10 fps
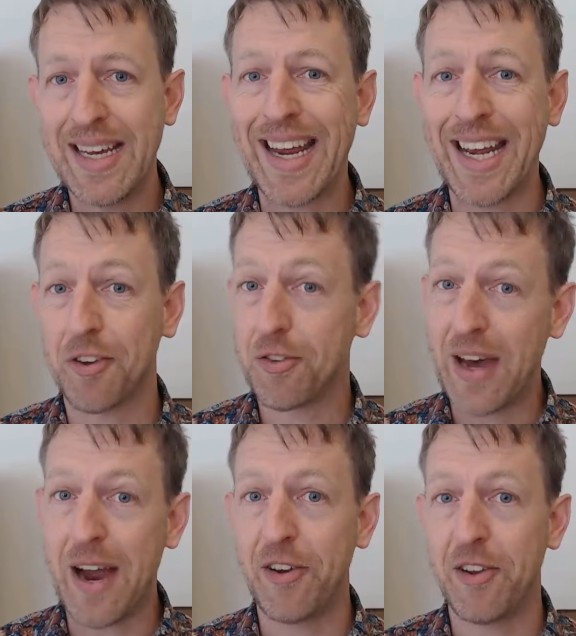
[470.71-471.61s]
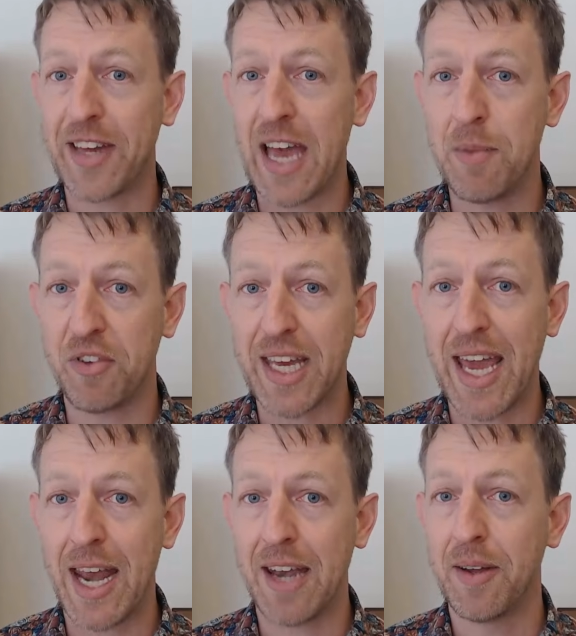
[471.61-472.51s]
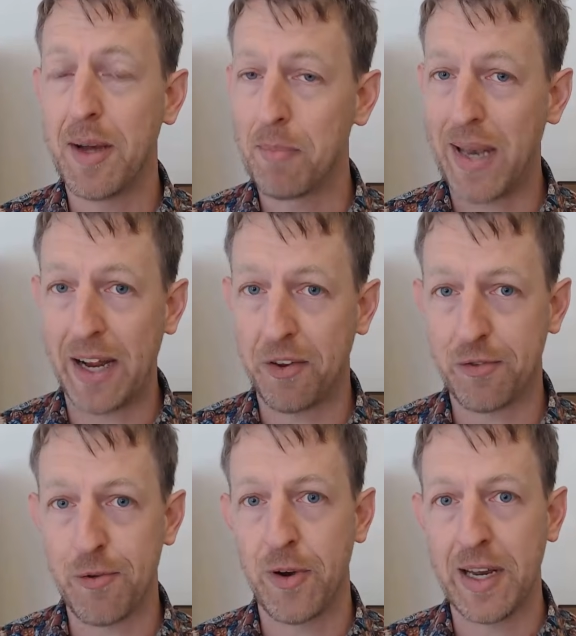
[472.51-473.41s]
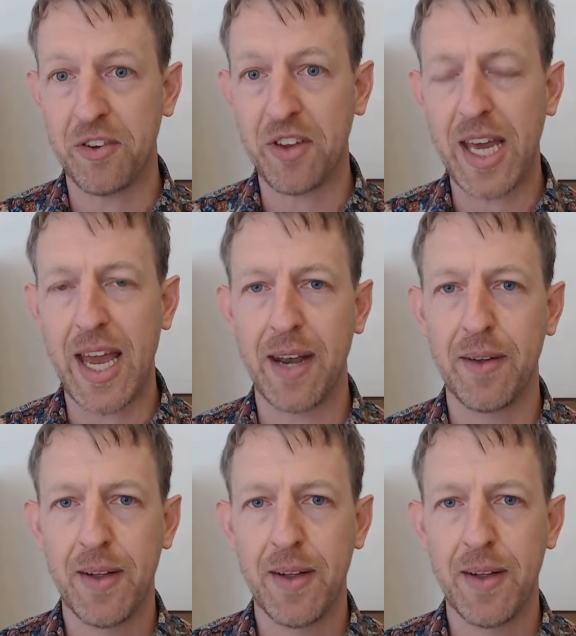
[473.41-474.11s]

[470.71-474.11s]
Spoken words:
getting as far into the game as he can, playing as strongly as he can.